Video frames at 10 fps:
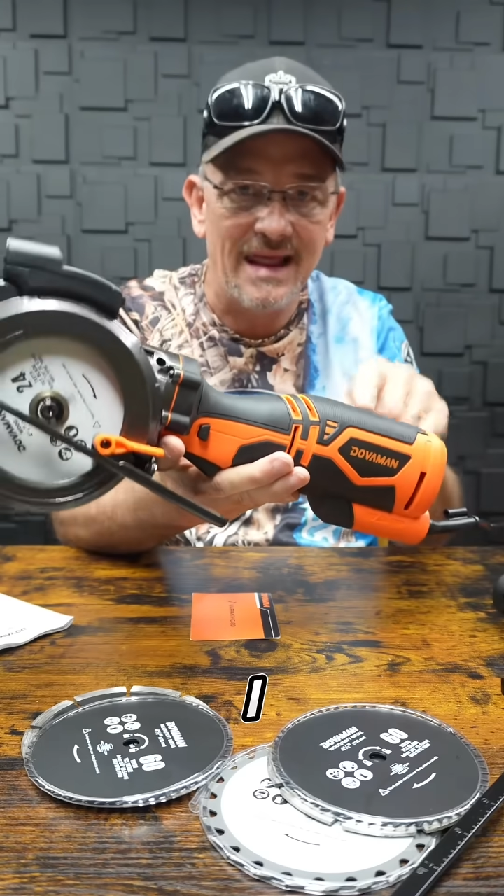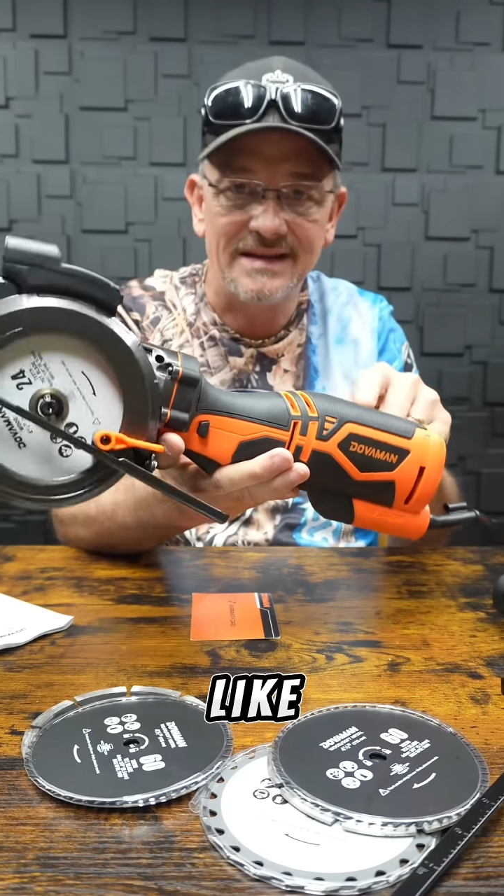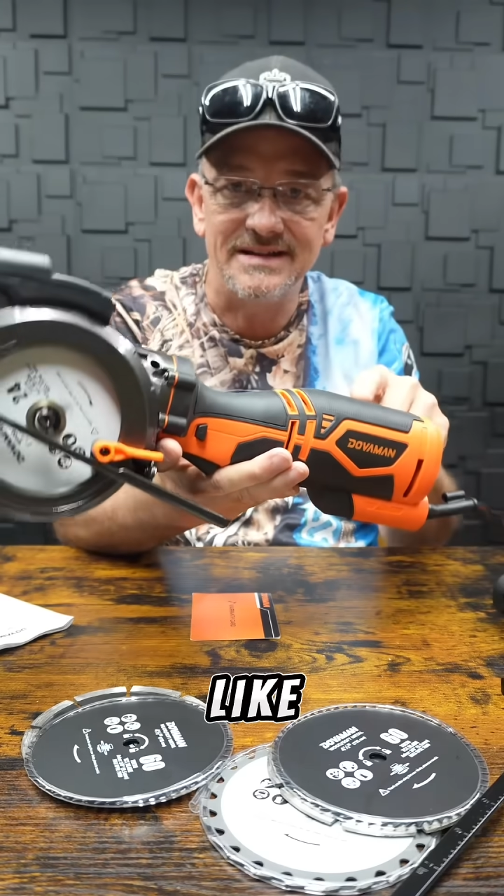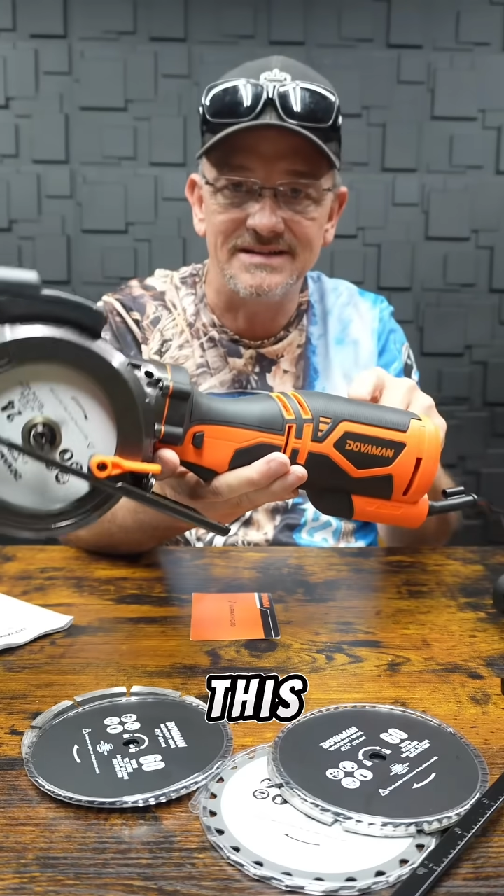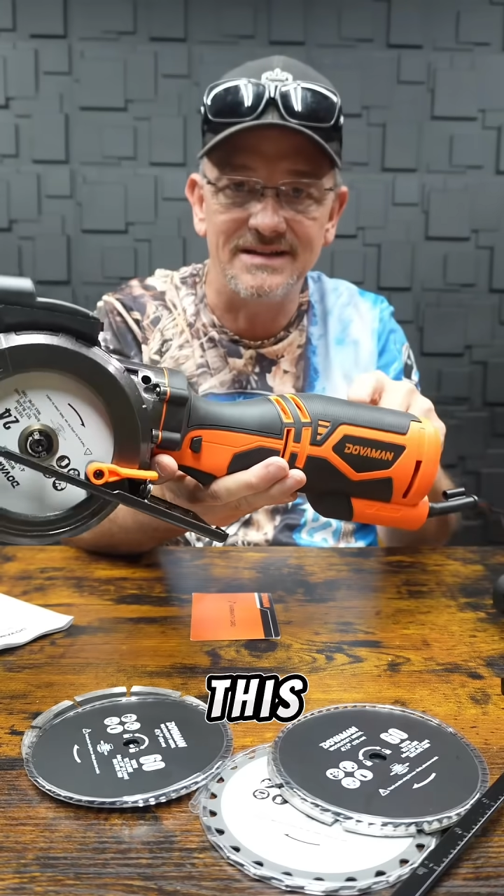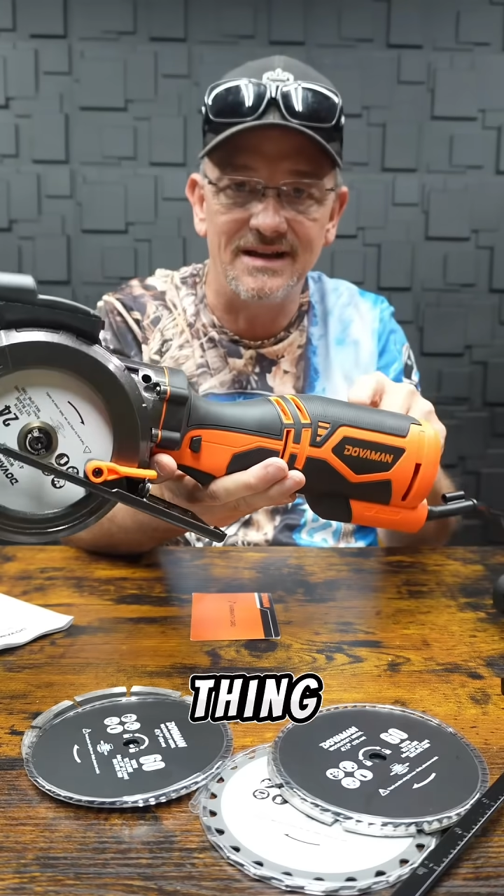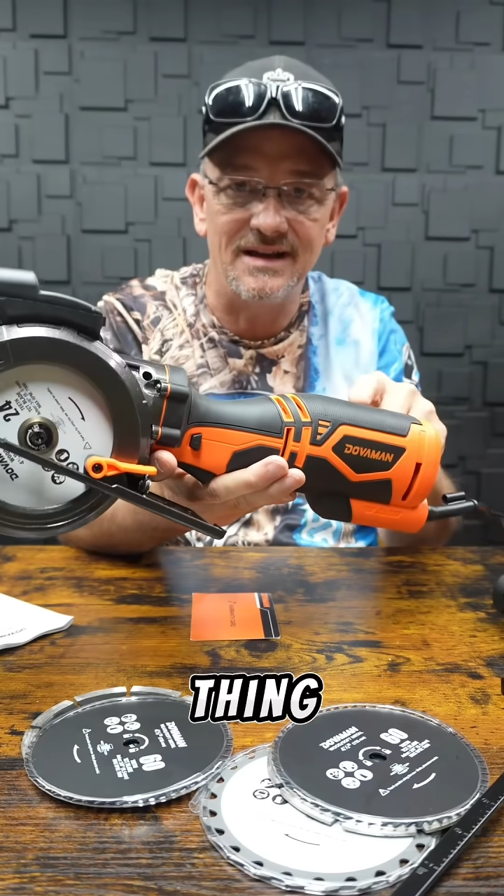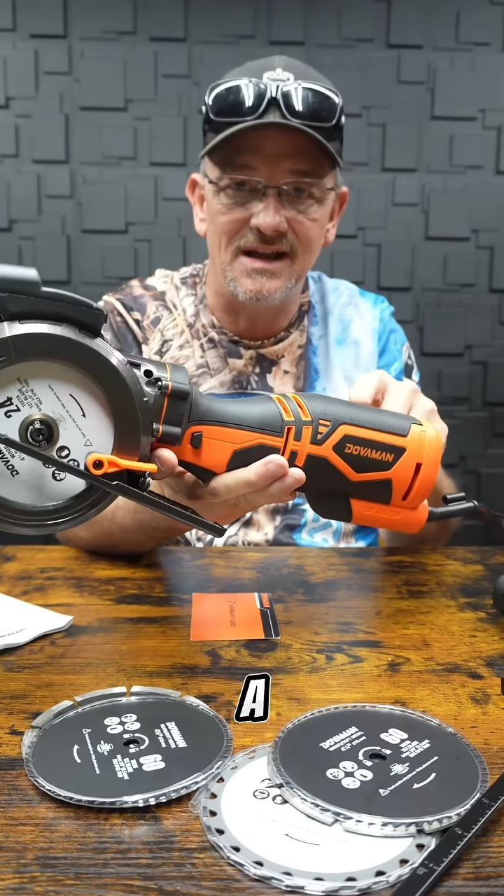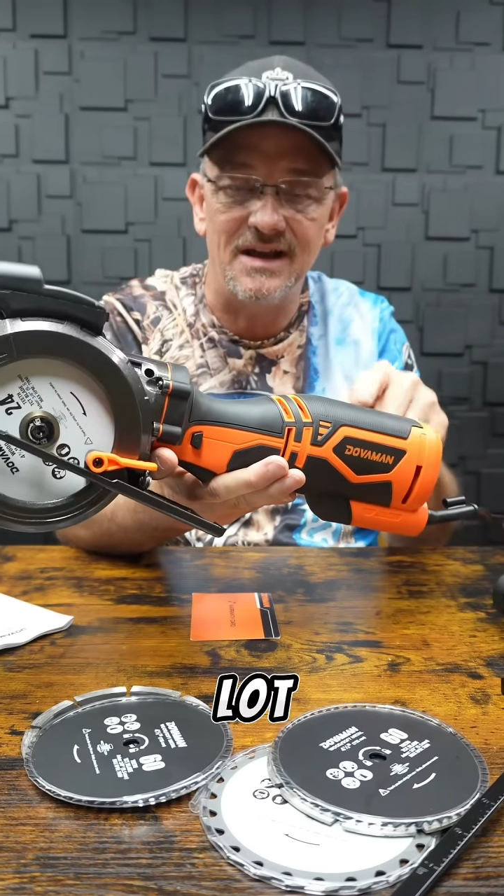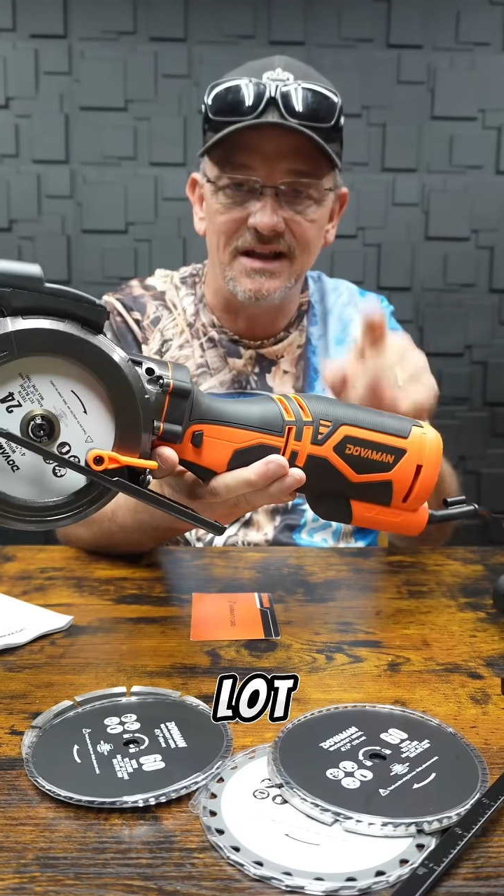like this
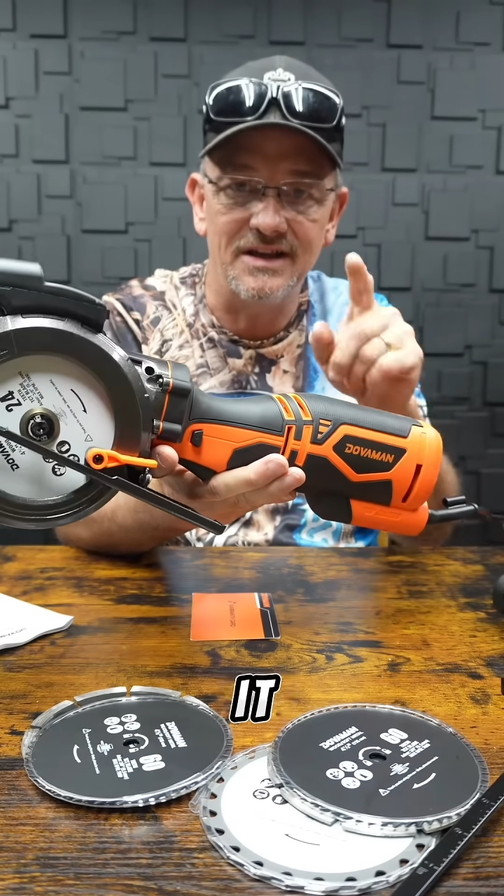thing a lot.